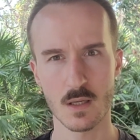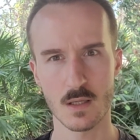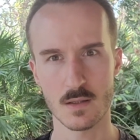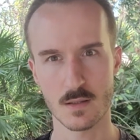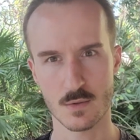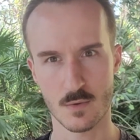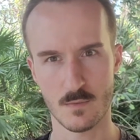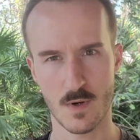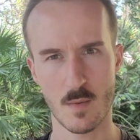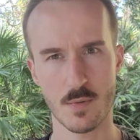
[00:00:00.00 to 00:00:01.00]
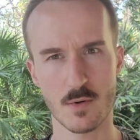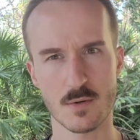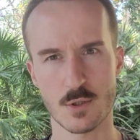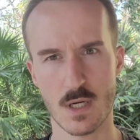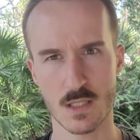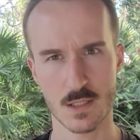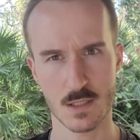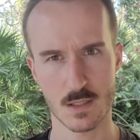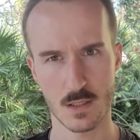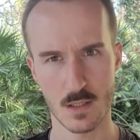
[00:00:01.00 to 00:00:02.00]
in this sort of upper
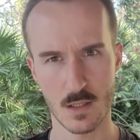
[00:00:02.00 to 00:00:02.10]
chest